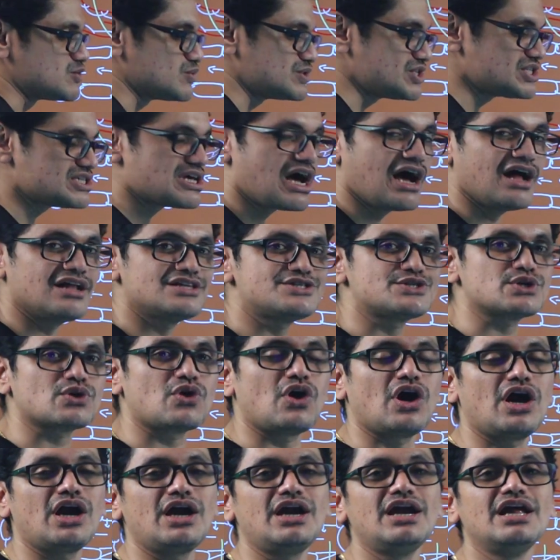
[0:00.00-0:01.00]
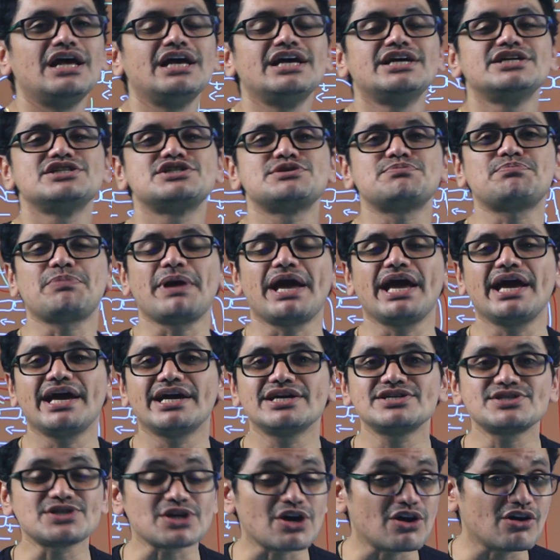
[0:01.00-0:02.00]
which is also called
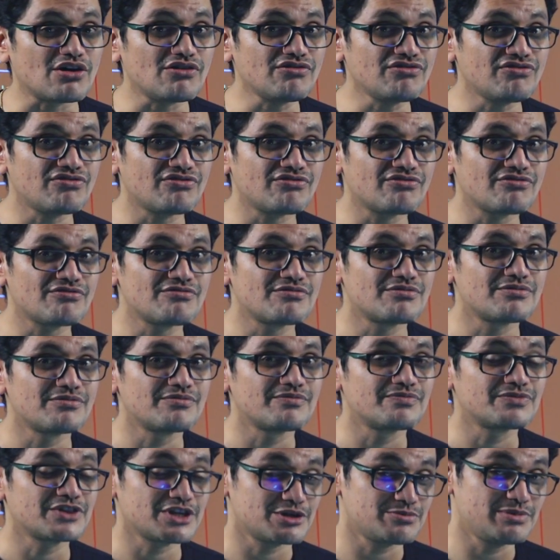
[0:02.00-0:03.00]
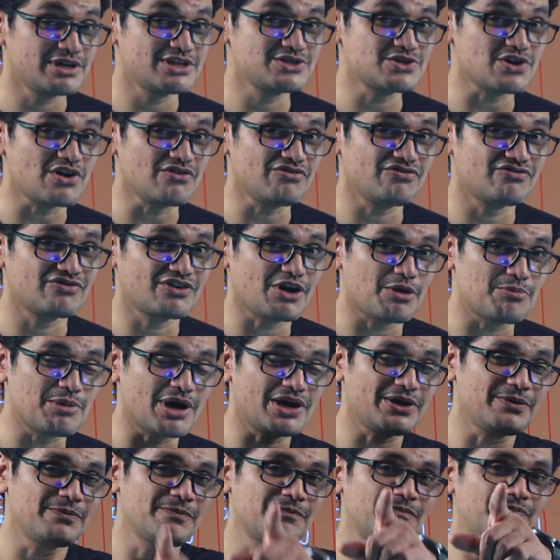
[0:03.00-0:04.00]
space of, come
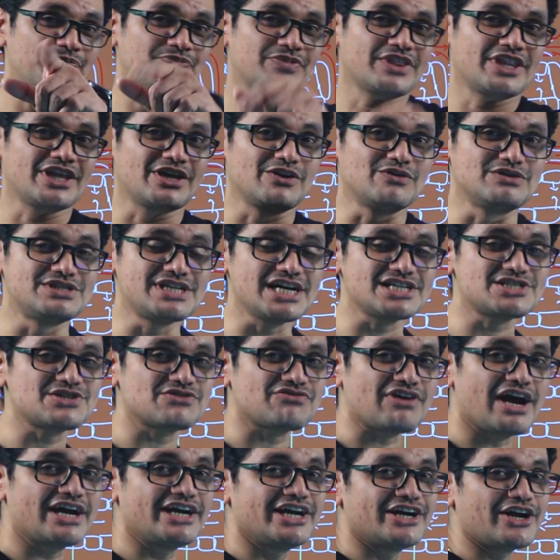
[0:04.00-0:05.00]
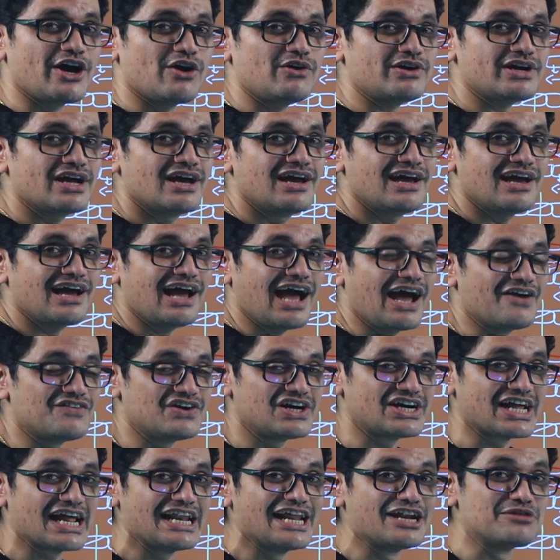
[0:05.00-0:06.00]
on, you just find it out. I will
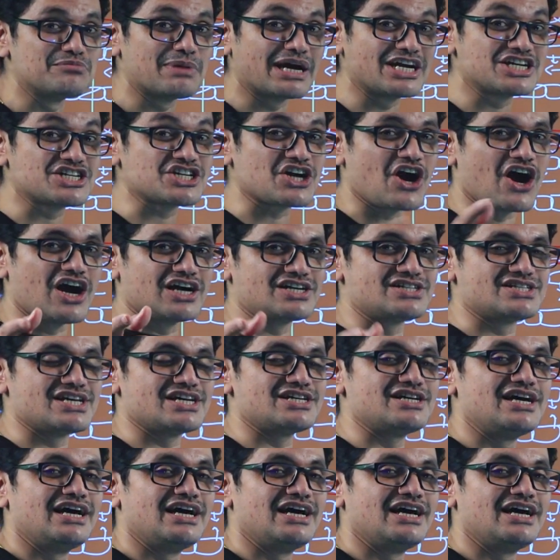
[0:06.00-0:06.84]
tell in my shorts.